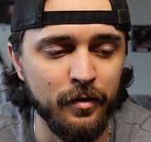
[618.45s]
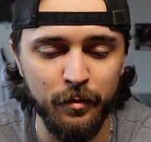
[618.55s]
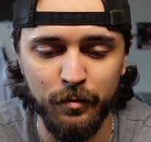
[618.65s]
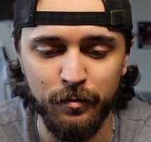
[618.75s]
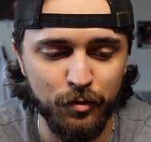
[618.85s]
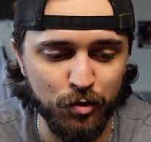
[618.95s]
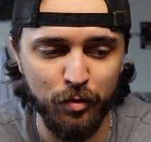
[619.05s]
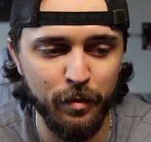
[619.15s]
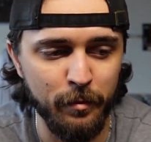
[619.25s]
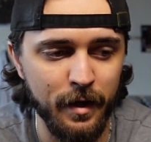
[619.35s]
the
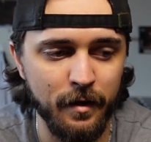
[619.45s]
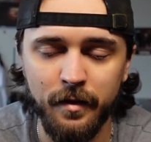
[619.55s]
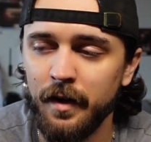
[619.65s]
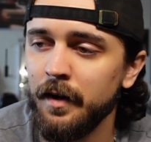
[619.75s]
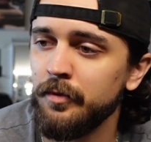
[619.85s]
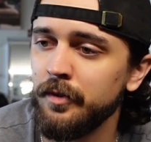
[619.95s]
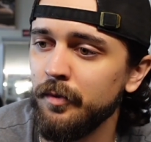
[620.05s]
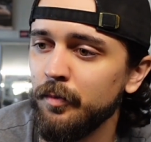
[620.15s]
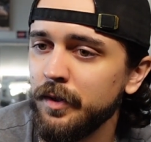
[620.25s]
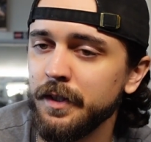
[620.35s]
super bad times and the
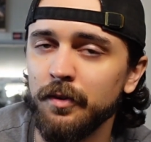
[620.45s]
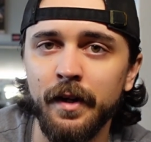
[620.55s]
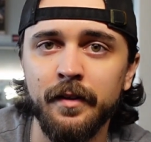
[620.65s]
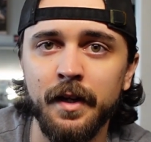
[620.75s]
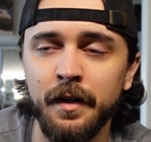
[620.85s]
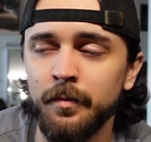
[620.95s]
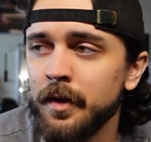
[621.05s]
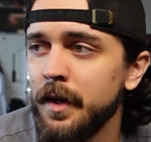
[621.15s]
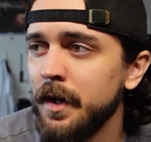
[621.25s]
really great times,